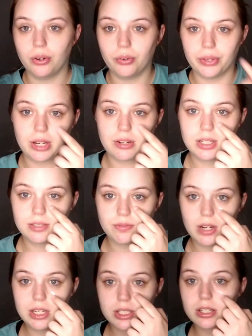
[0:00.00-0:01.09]
Holy Hydration
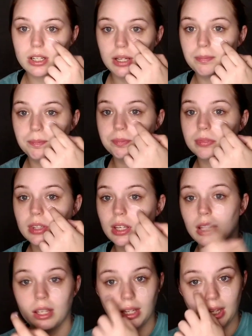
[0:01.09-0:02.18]
Face Cream.
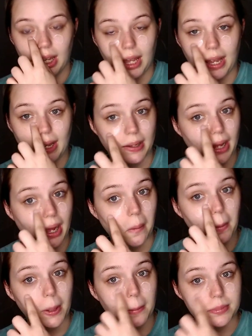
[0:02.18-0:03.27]
And how
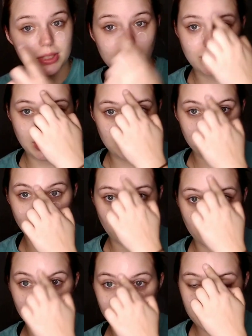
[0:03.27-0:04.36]
I am saving up for
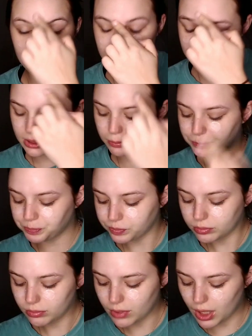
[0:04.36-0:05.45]
all of this
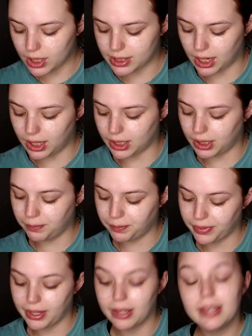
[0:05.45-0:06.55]
is I
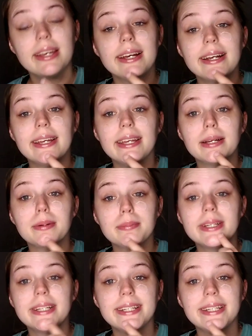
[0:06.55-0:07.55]
am